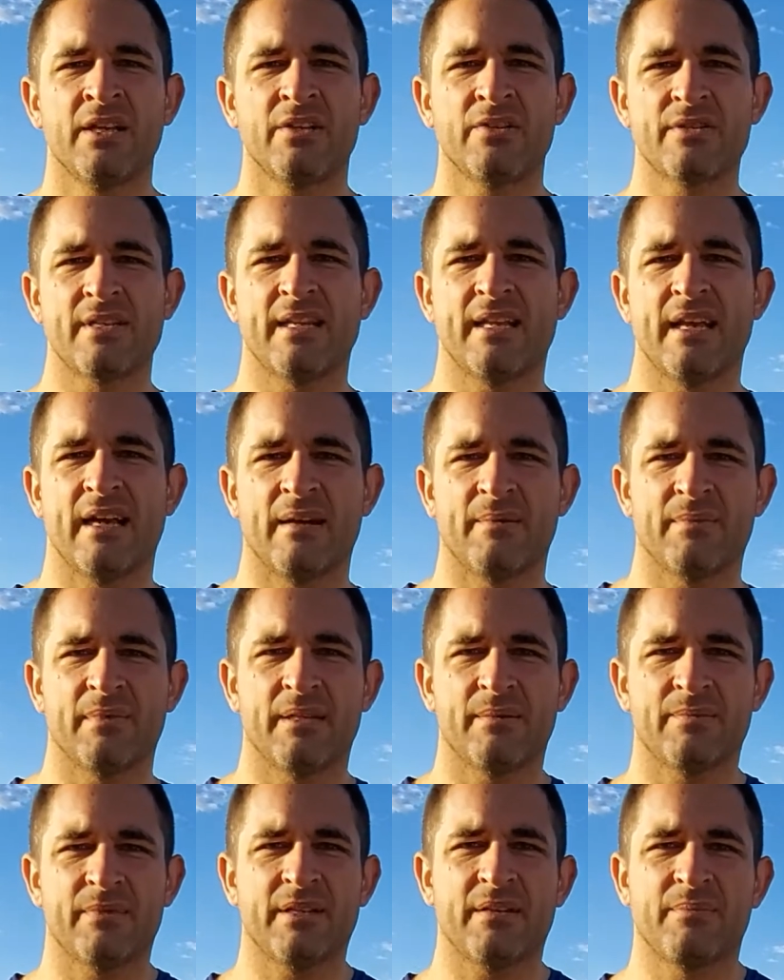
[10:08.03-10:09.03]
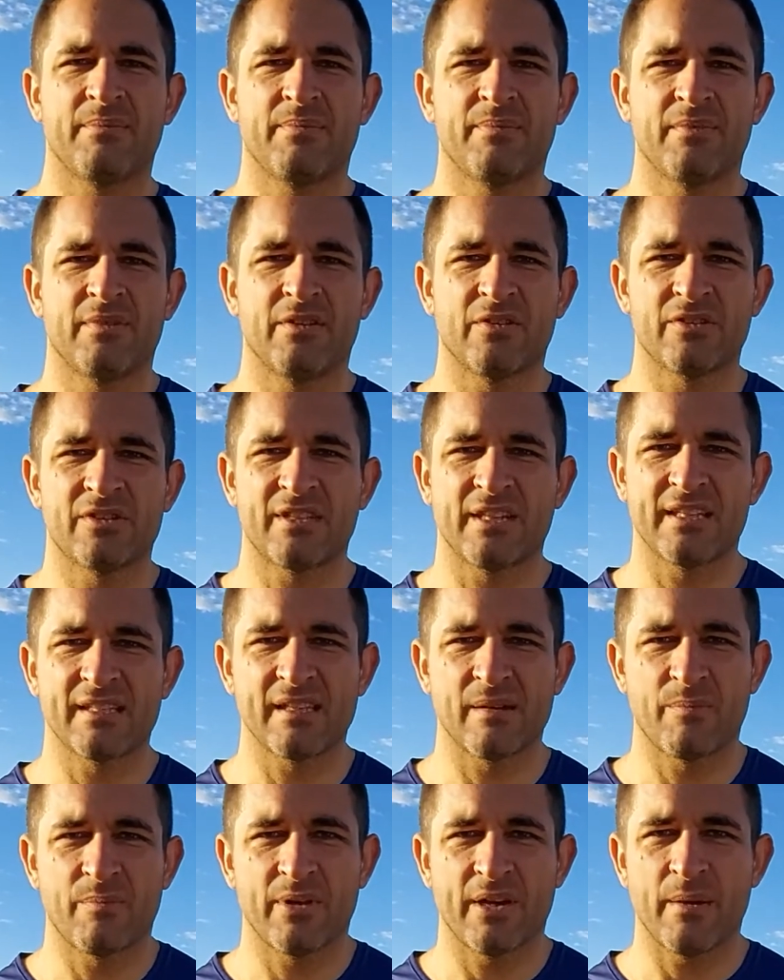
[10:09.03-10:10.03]
Usually those things
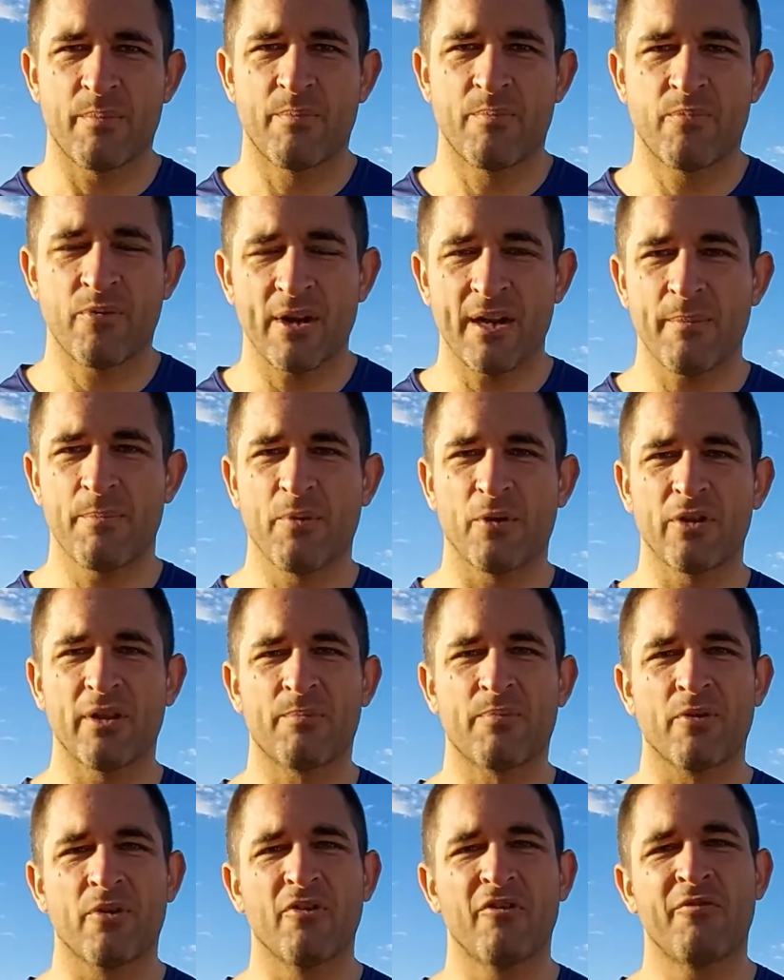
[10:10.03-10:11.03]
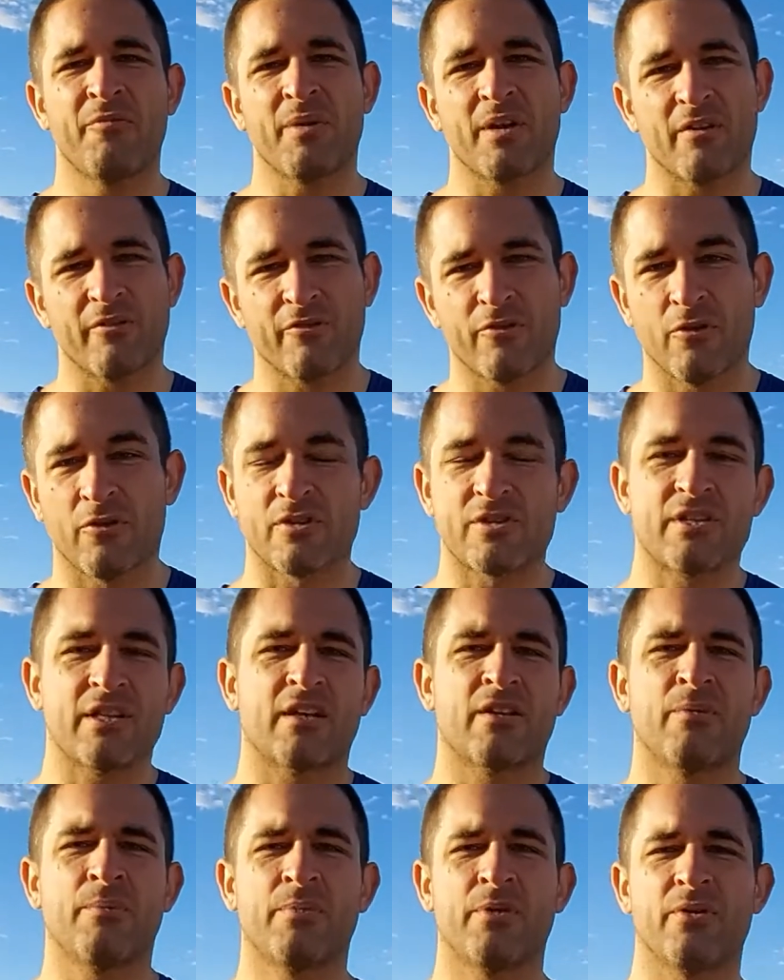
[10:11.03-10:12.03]
are pretty bulletproof, but of course
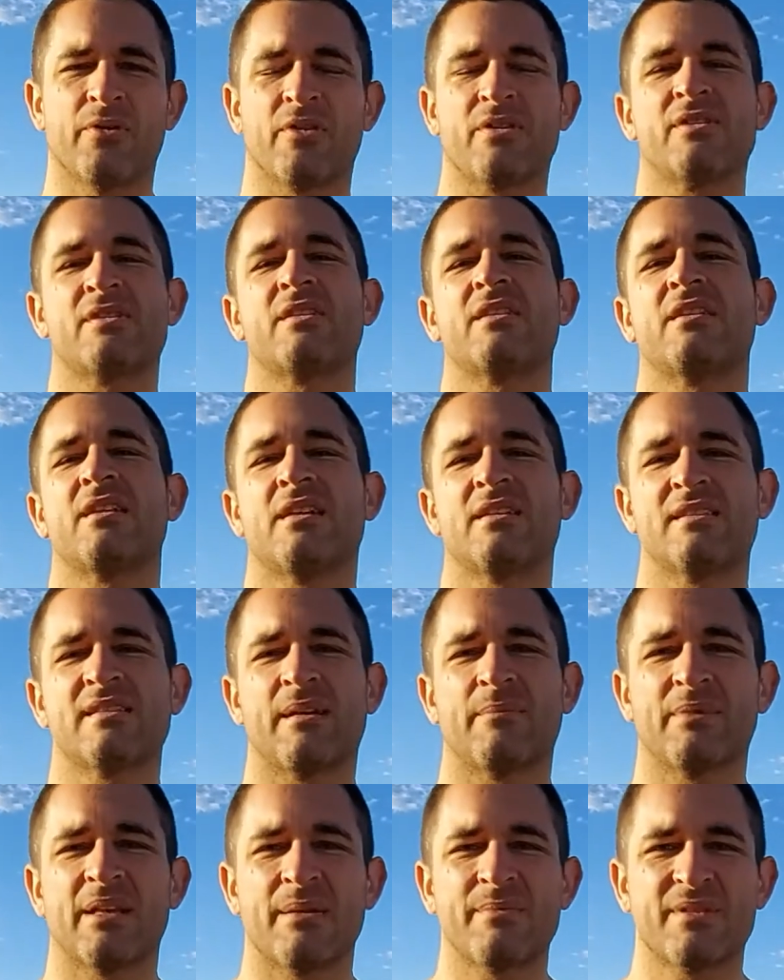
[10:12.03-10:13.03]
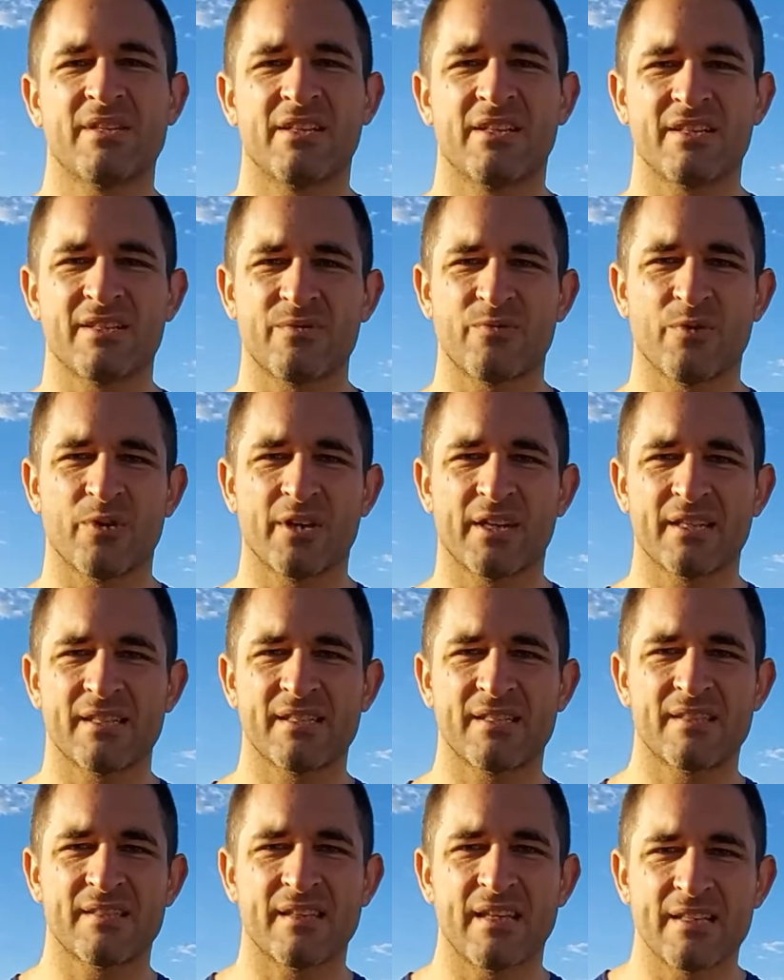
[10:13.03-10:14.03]
they're computers, and sometimes it doesn't work
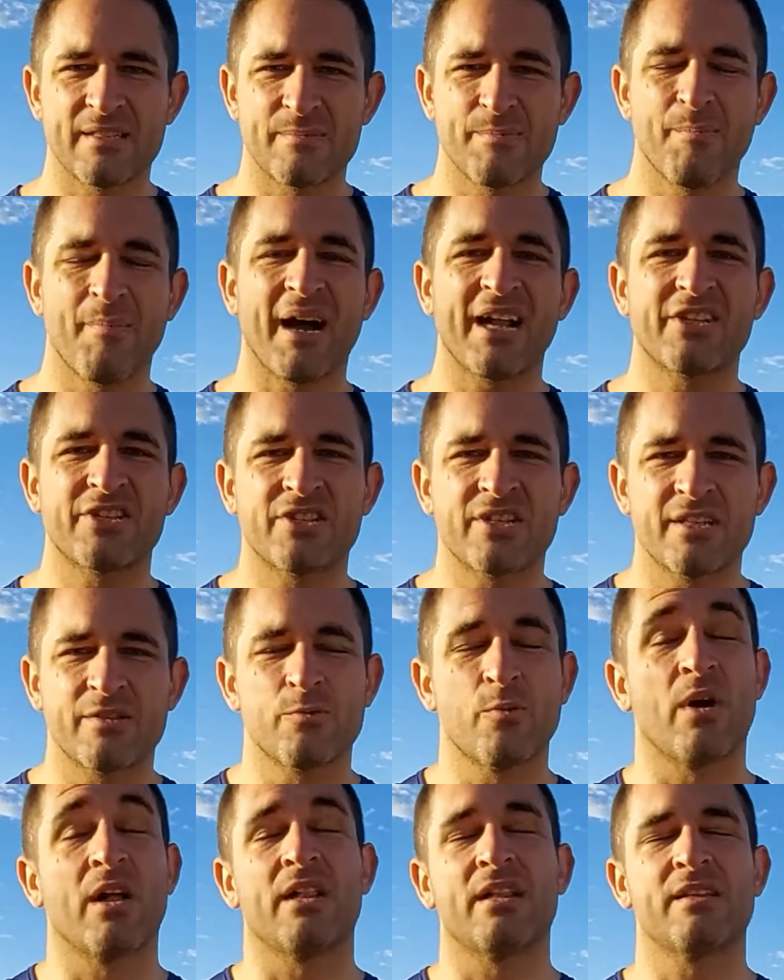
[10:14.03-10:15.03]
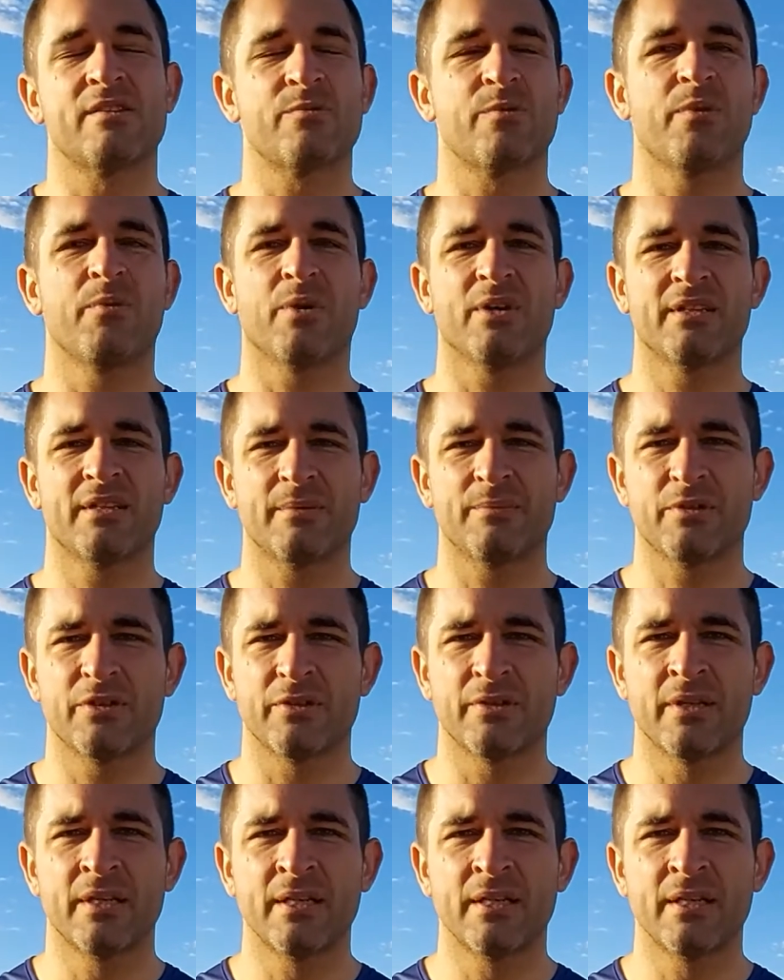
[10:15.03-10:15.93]
as much as well as we want them to.